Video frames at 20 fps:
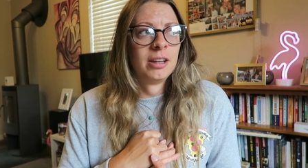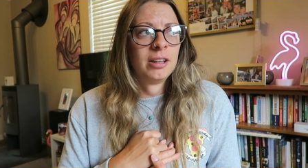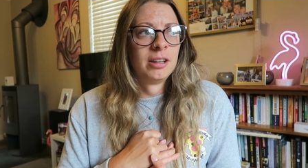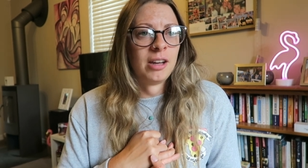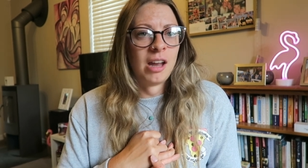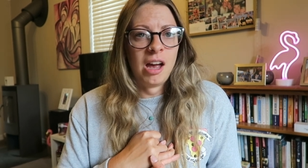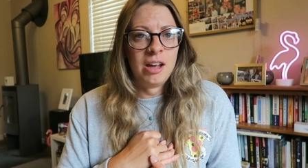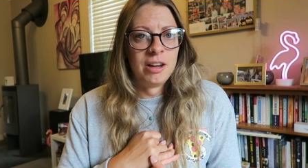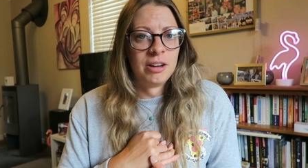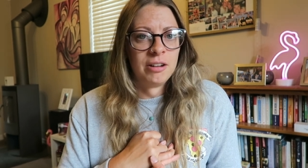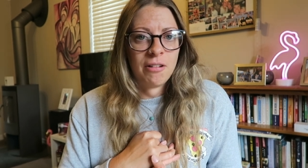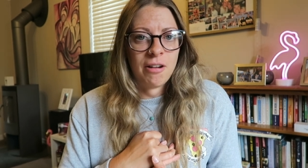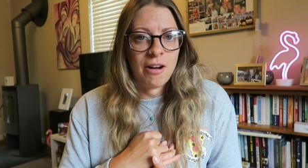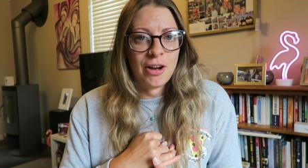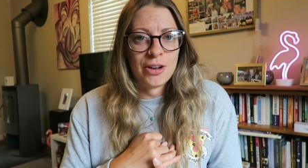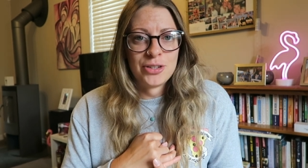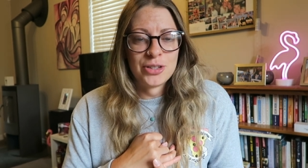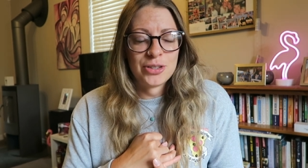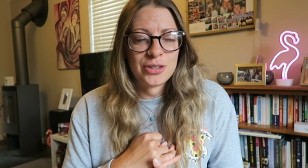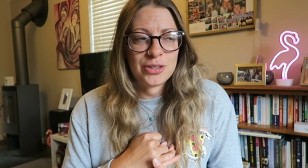no,
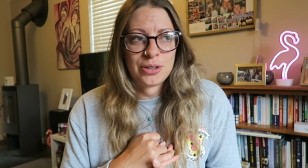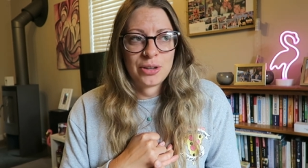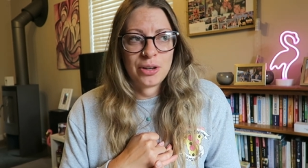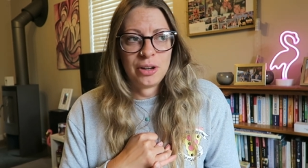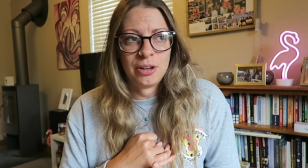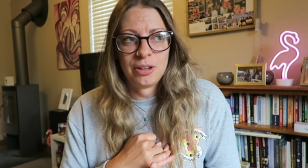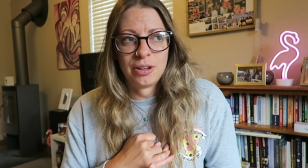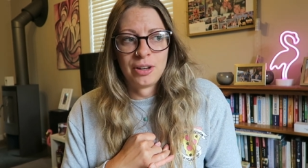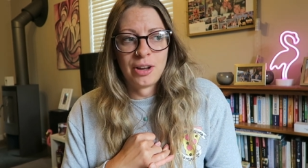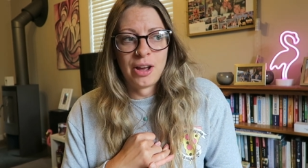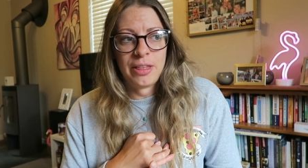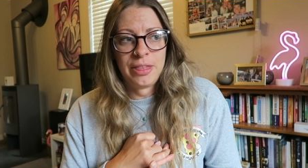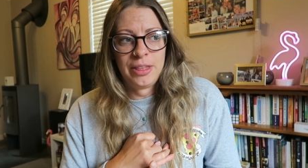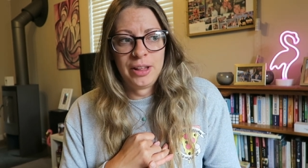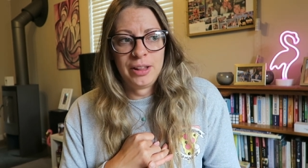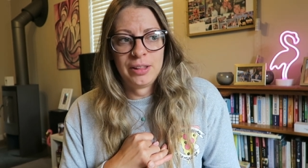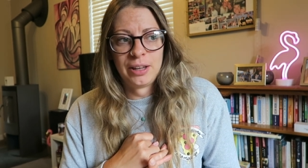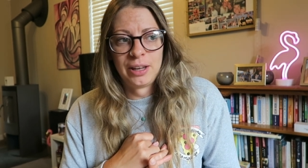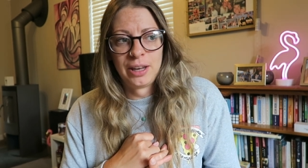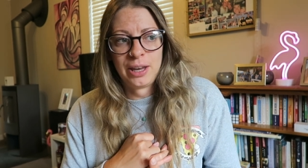I just couldn't. I
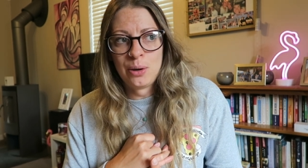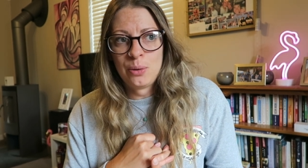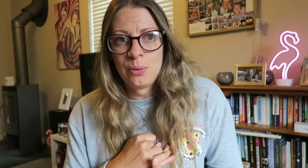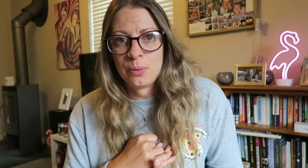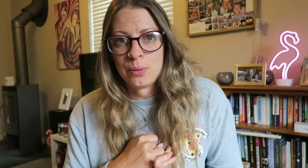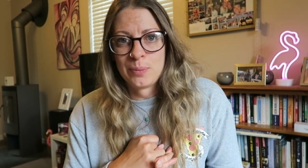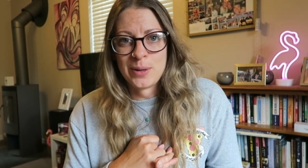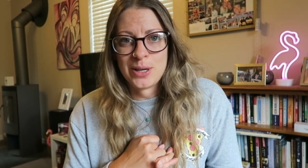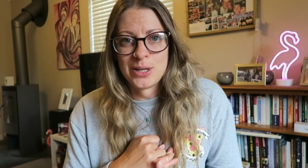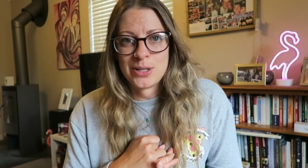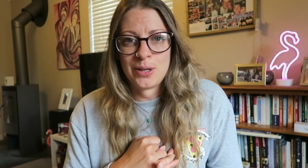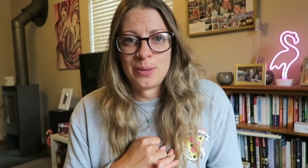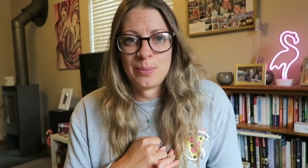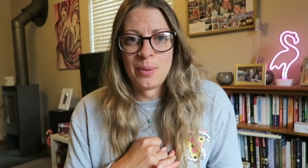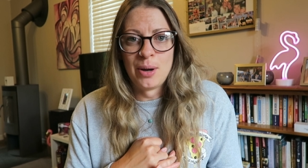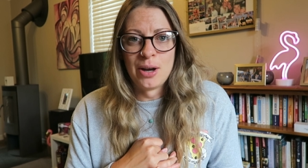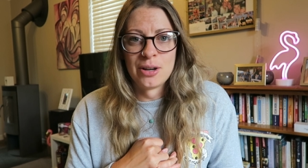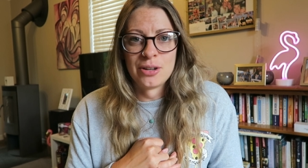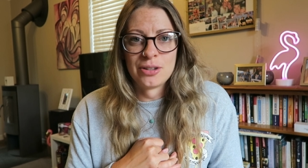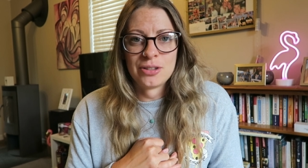think the guilt would be too
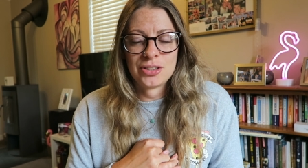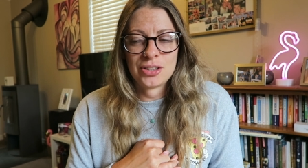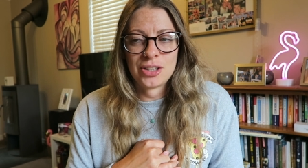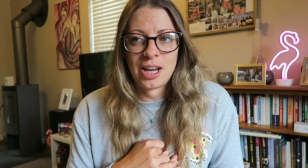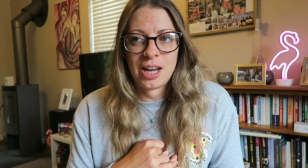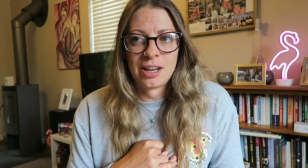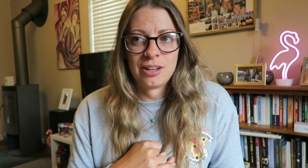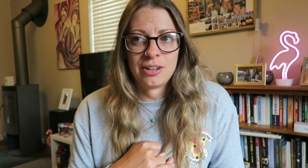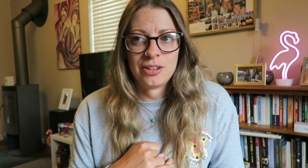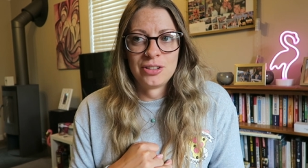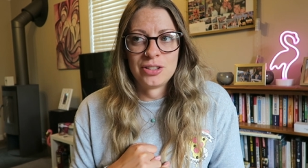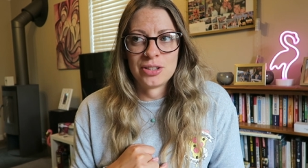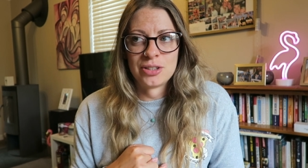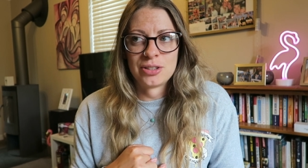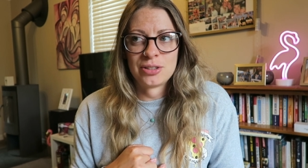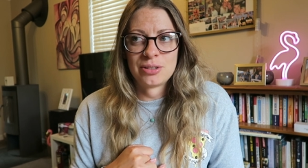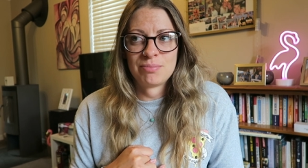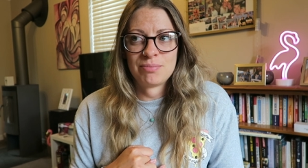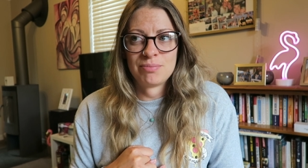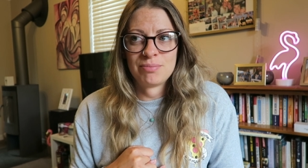much, and I just,
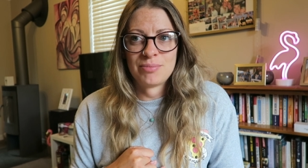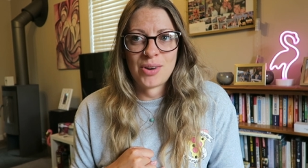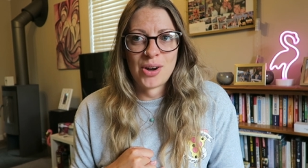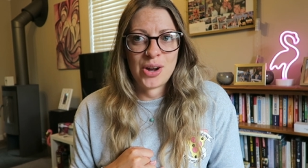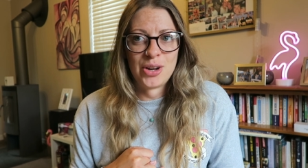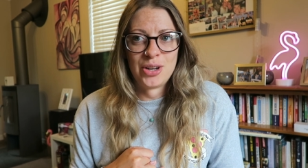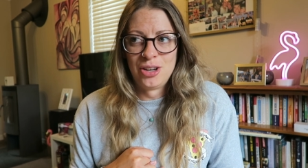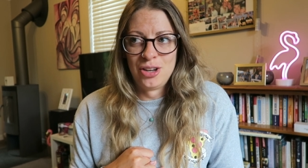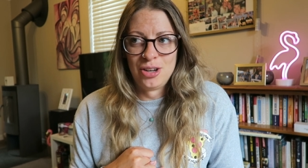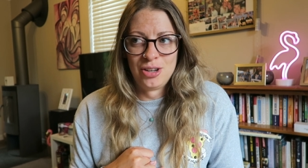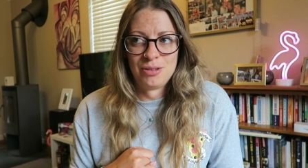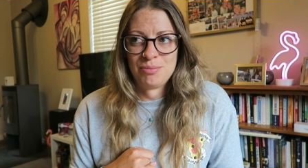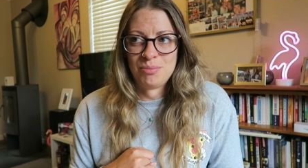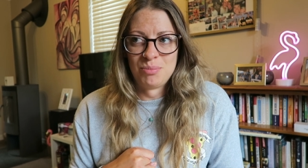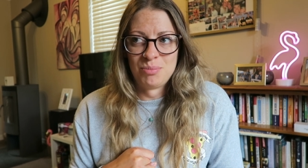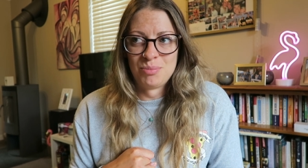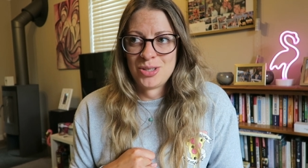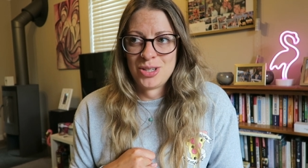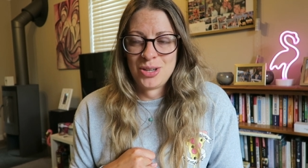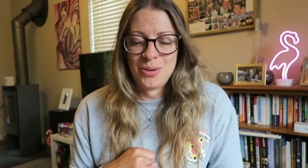I
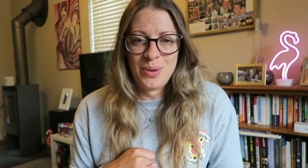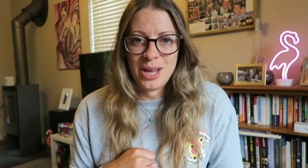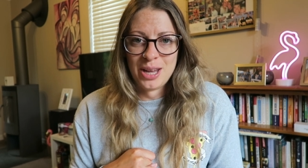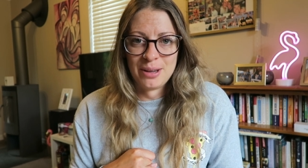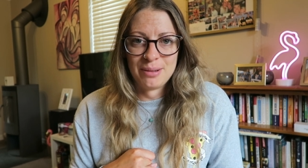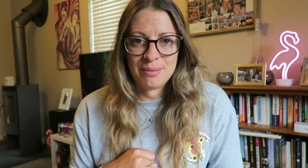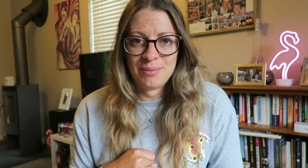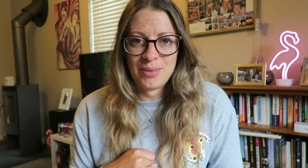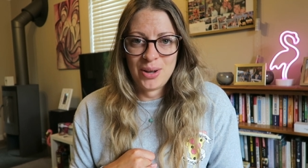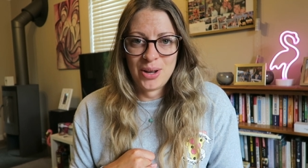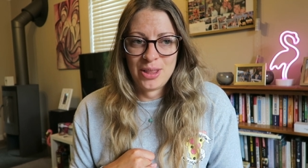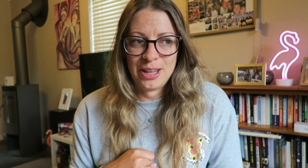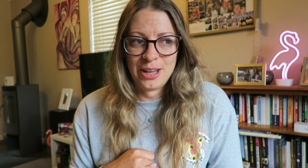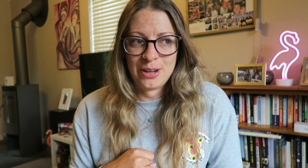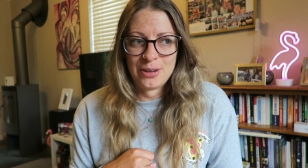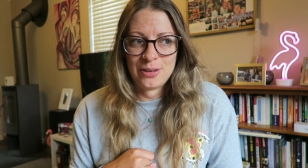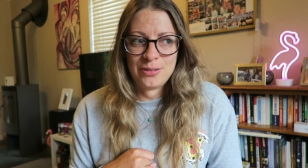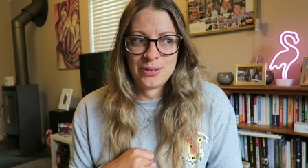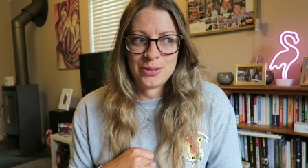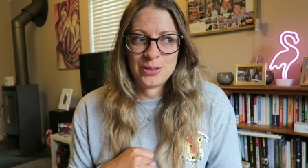couldn't do it. I think
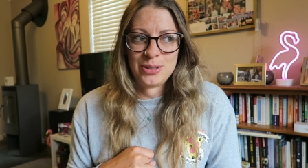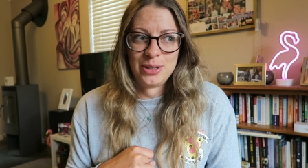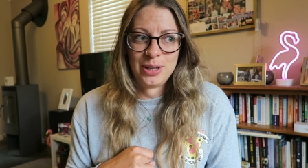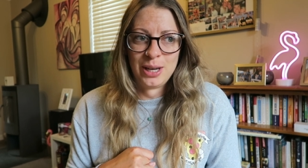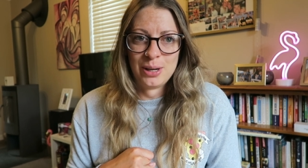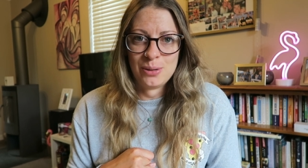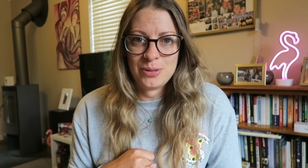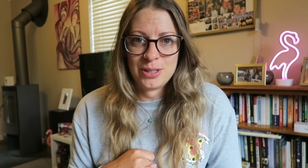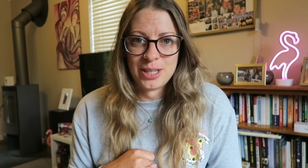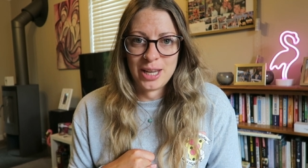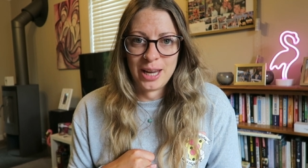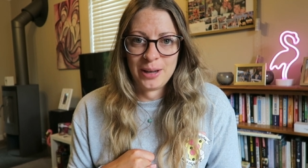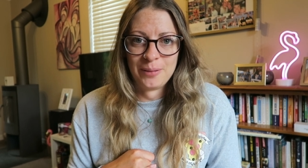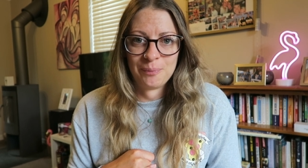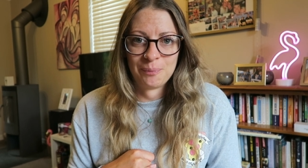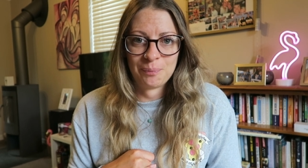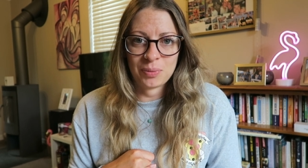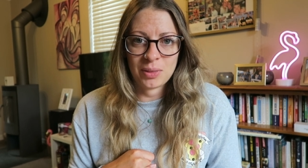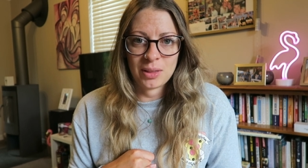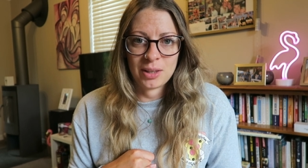I'd feel too guilty.